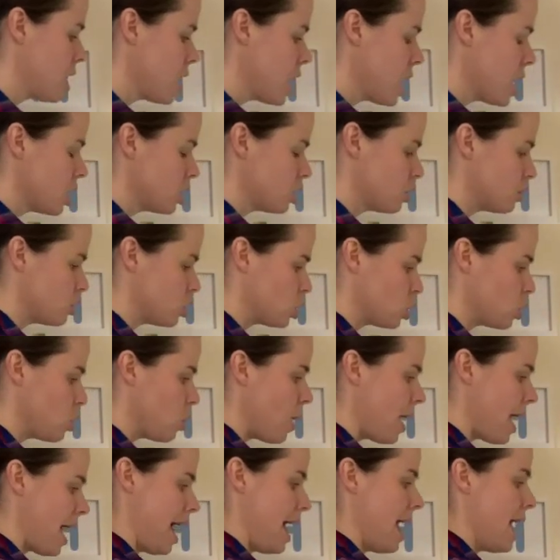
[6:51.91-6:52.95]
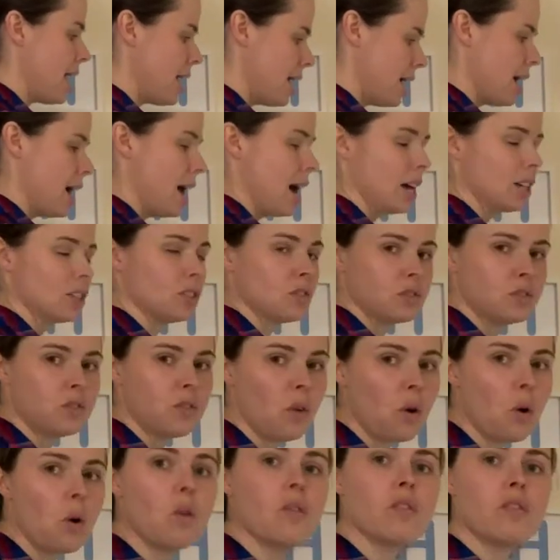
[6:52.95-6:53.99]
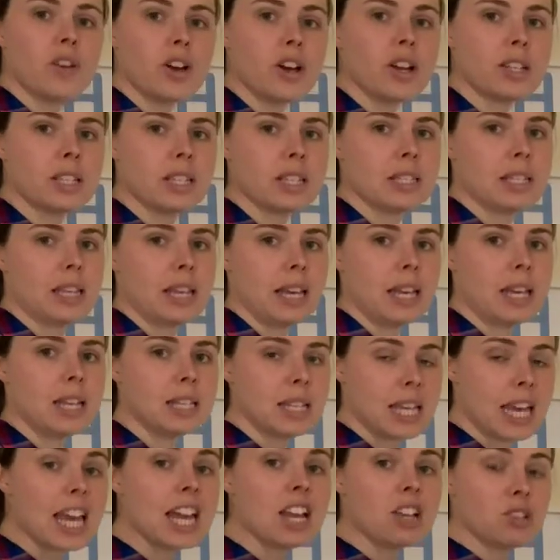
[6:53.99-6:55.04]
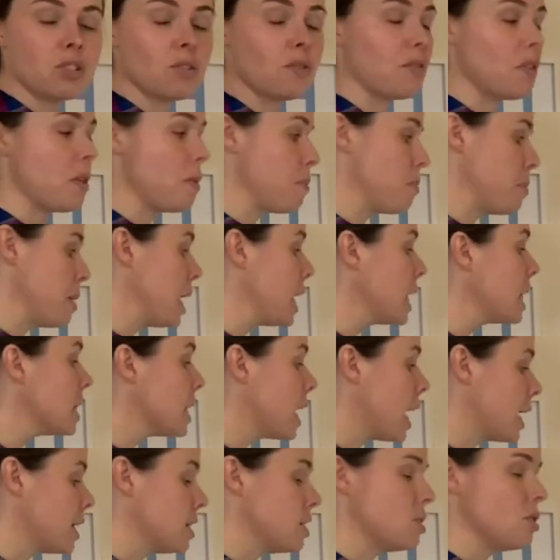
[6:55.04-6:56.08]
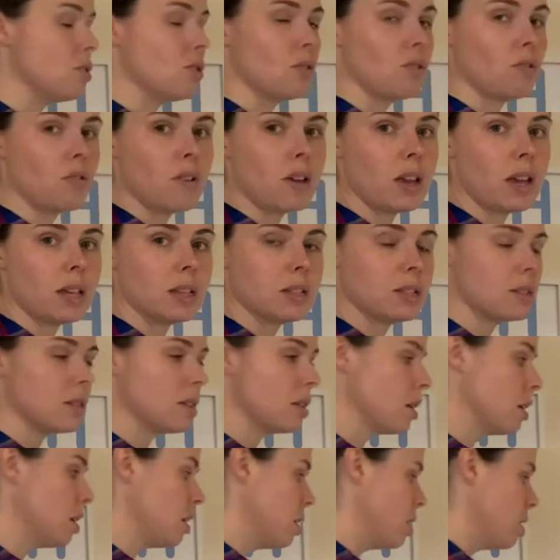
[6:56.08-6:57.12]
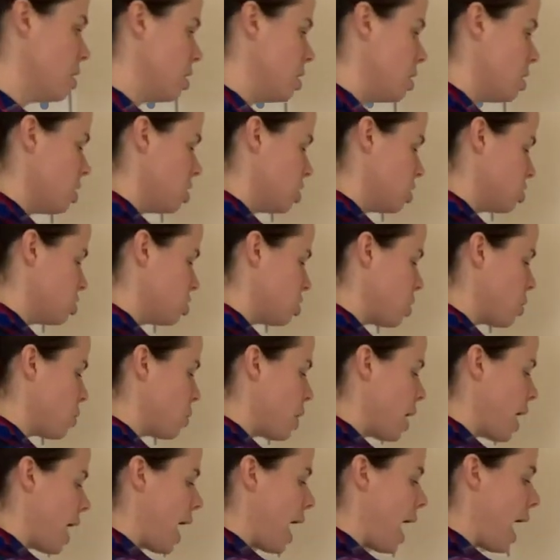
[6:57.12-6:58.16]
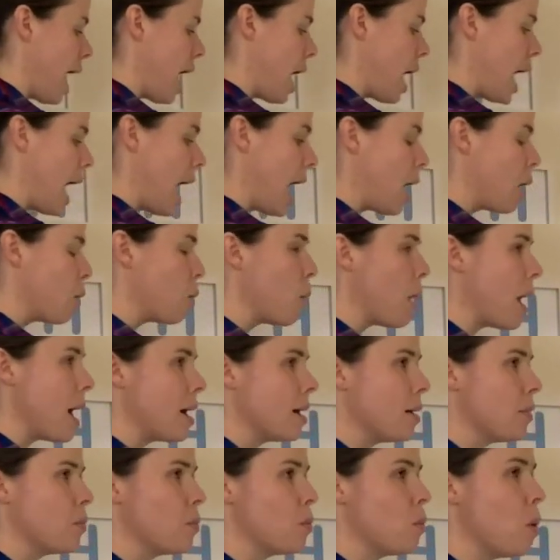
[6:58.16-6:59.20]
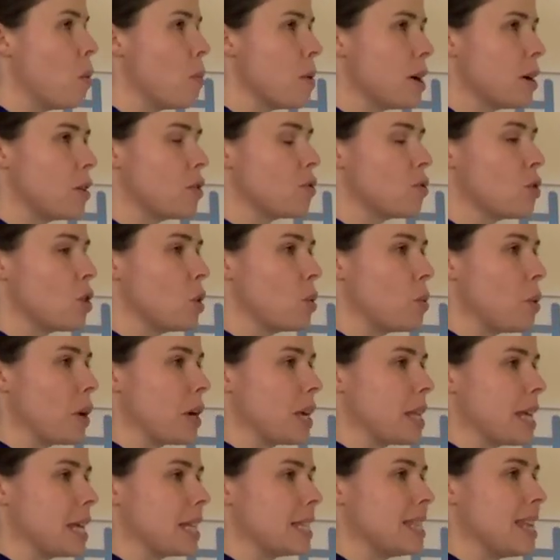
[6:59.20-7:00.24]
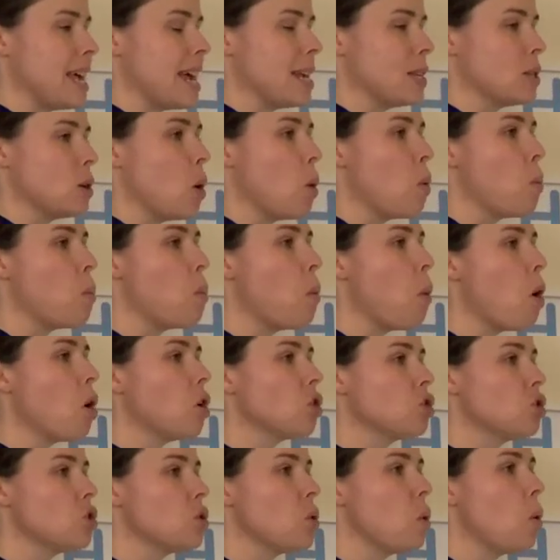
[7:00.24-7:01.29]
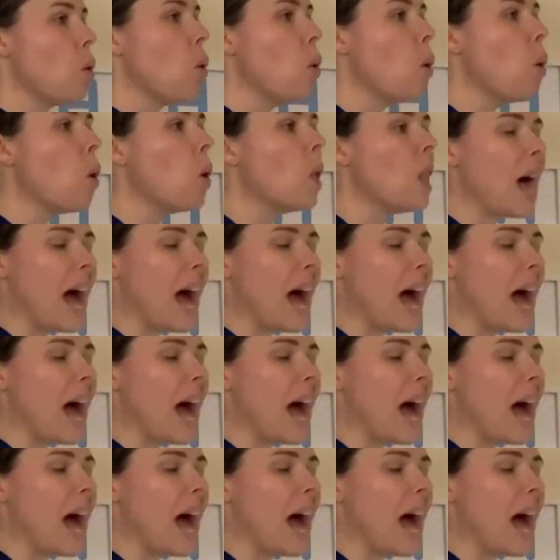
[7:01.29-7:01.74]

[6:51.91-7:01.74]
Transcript: So a square has 4 vertices, each of them being 90 degrees. So what we're looking at today is, what do all